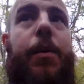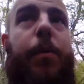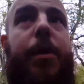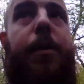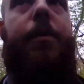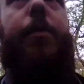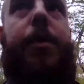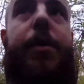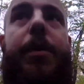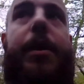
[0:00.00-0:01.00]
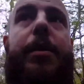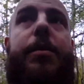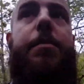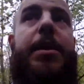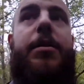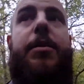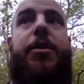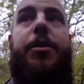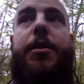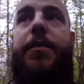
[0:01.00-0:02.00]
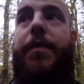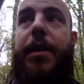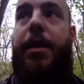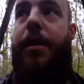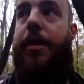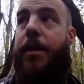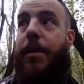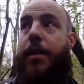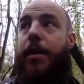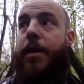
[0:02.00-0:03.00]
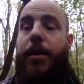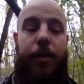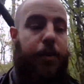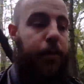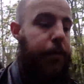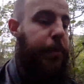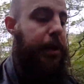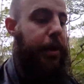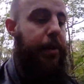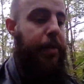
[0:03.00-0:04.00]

when a word has meant a certain thing for nearly